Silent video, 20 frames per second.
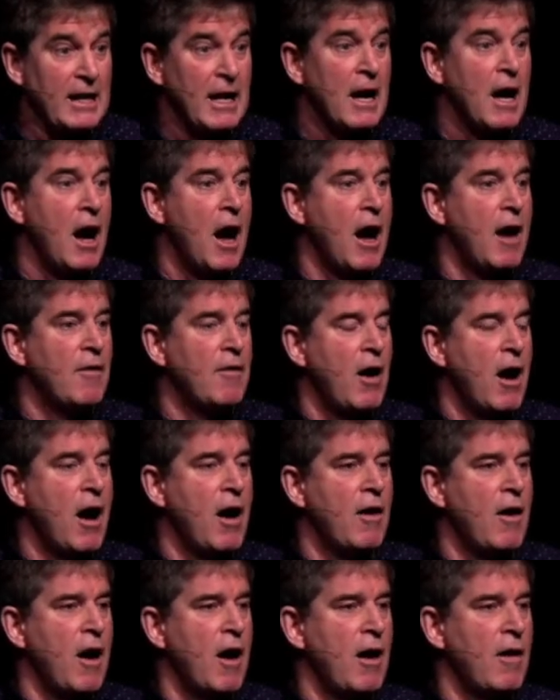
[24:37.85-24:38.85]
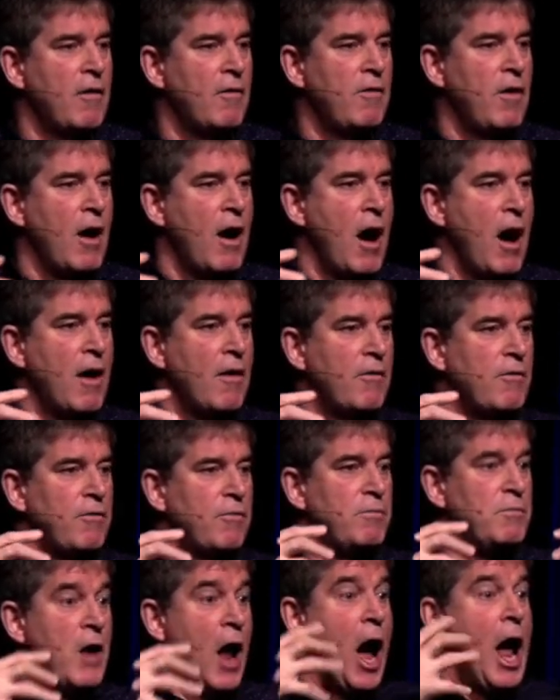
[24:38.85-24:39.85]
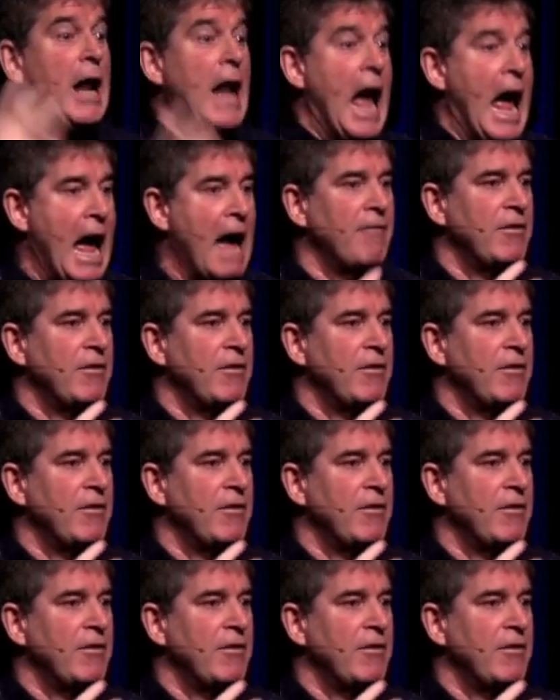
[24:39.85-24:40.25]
of not having enough if we give